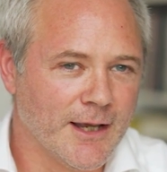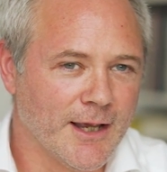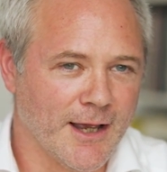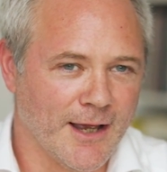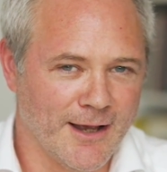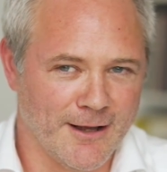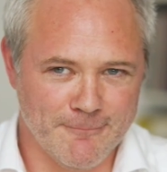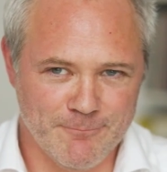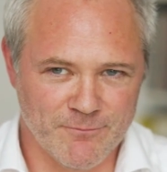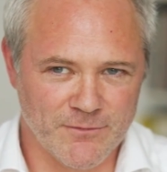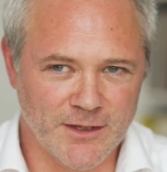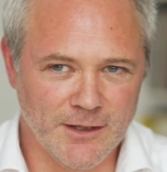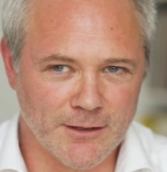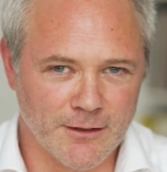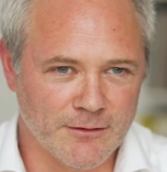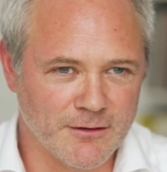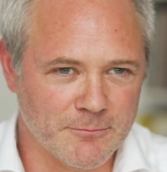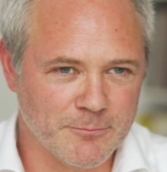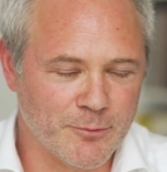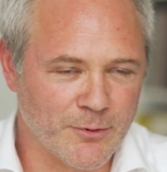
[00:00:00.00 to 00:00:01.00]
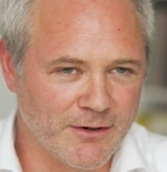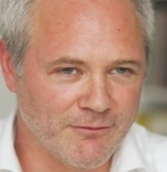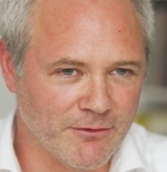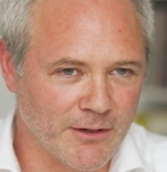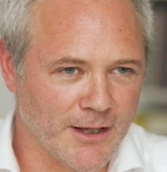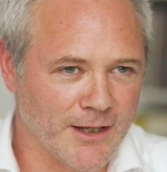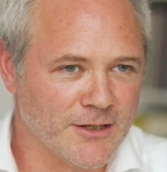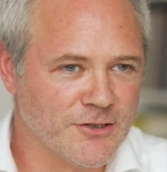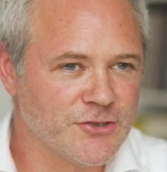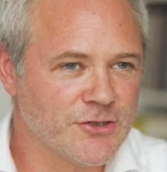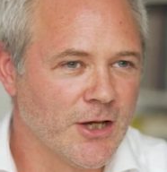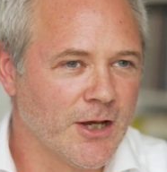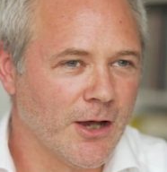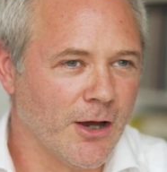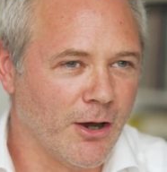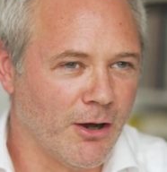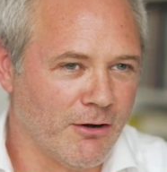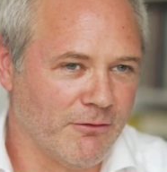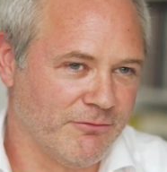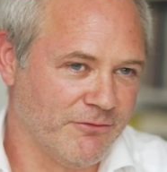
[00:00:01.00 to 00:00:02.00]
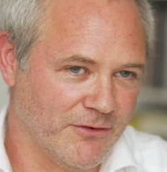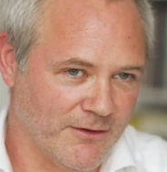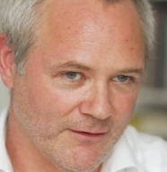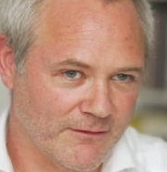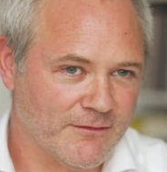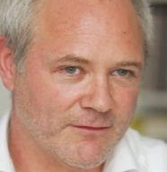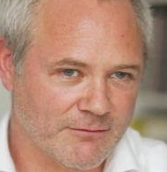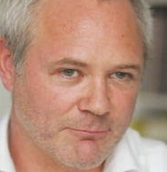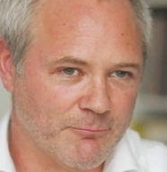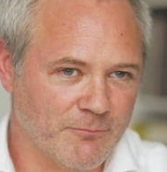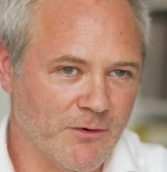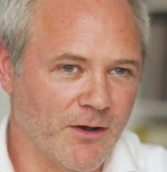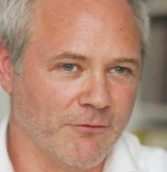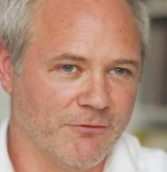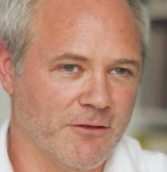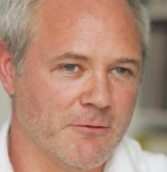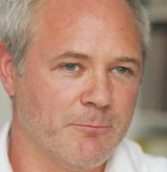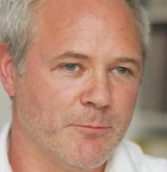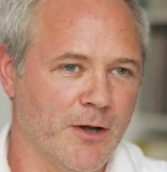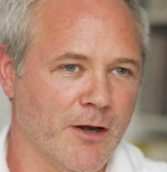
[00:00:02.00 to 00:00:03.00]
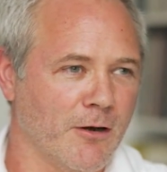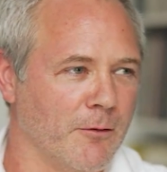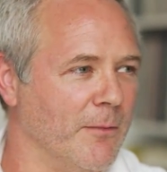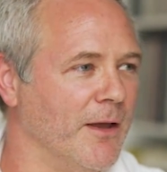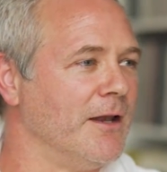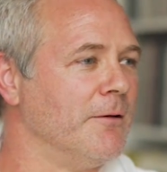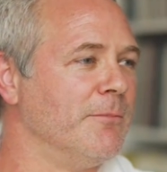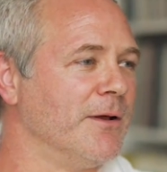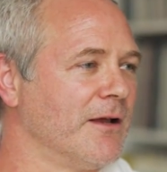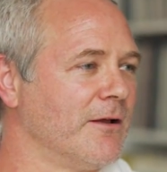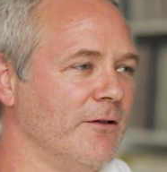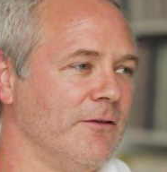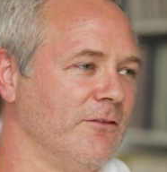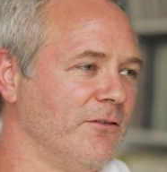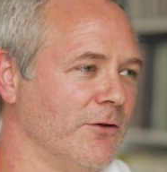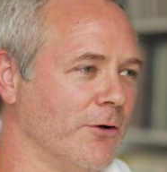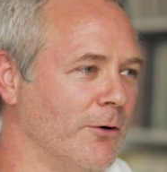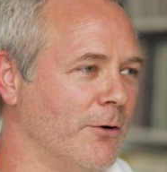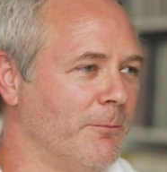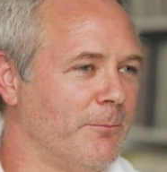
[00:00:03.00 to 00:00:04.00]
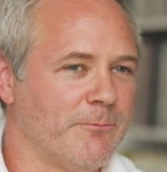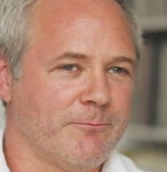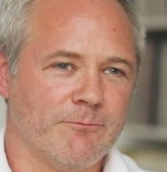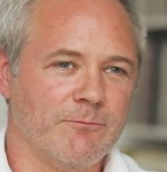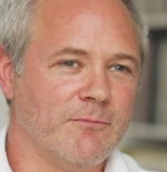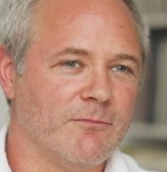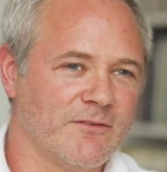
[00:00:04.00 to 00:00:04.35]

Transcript: the privilege of the pyramid because you're